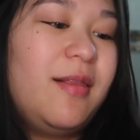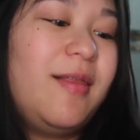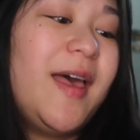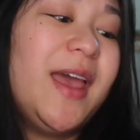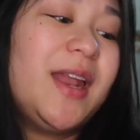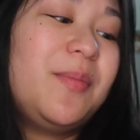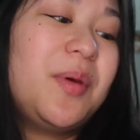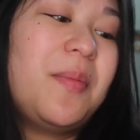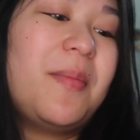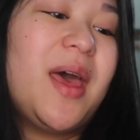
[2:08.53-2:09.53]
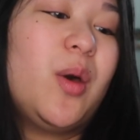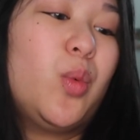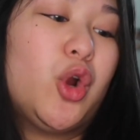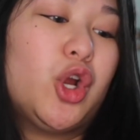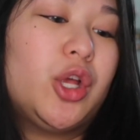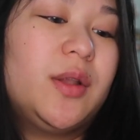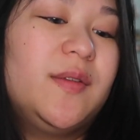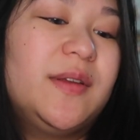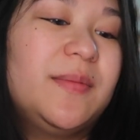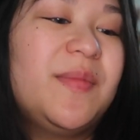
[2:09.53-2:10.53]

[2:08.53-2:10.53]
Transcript: Light up my world.